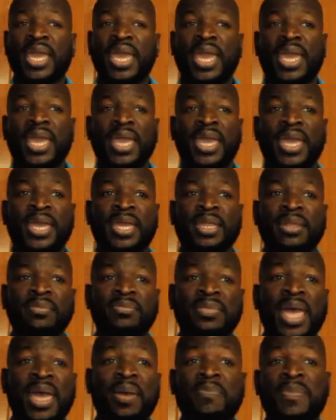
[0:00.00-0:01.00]

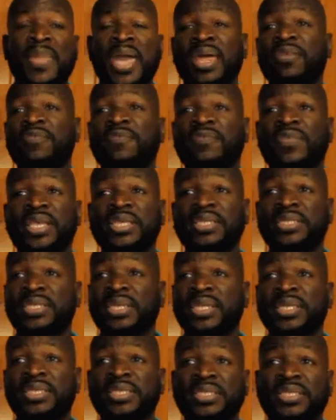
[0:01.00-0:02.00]
And that
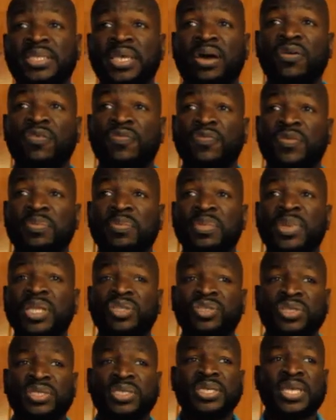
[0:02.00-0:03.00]
manifested itself in
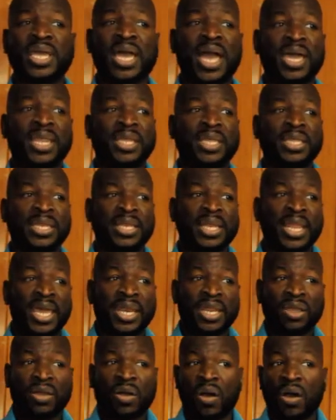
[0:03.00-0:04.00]
me just kind of
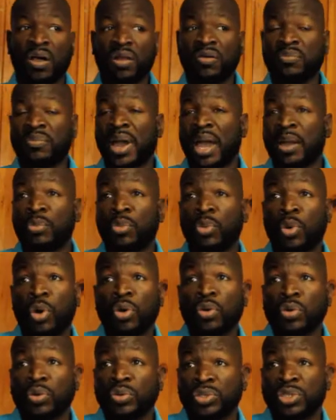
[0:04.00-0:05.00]
letting all of my
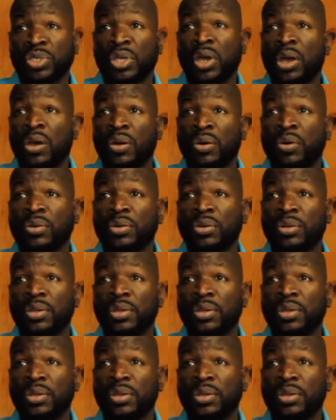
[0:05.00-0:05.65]
morals go.